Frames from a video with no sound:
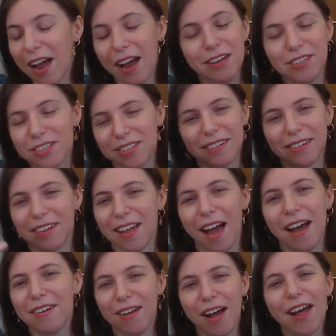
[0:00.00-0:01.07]

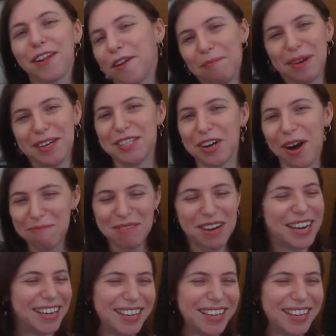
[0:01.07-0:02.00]
I love my job.